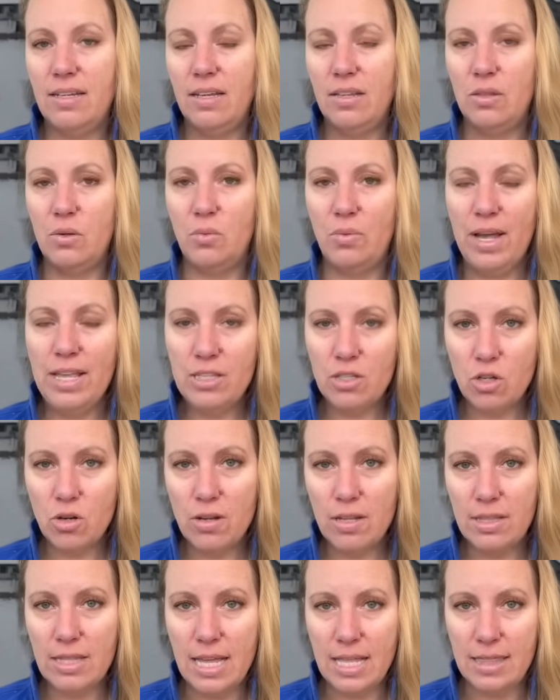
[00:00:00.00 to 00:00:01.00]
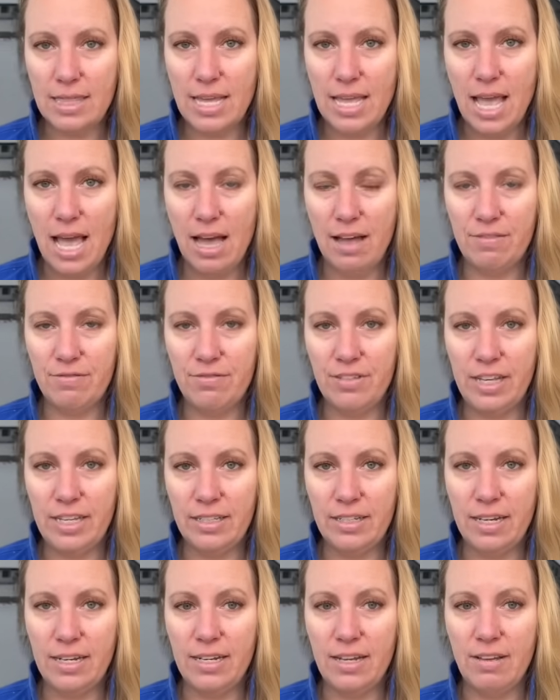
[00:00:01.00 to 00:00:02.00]
the restaurant that they have in
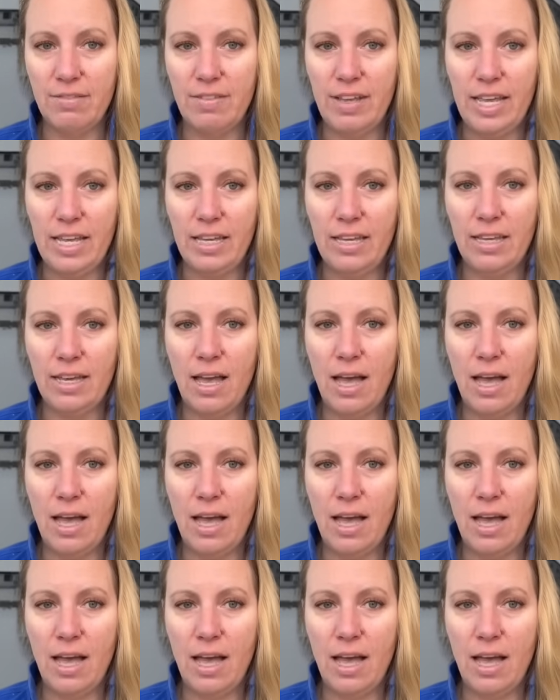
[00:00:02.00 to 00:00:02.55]
Grindavik,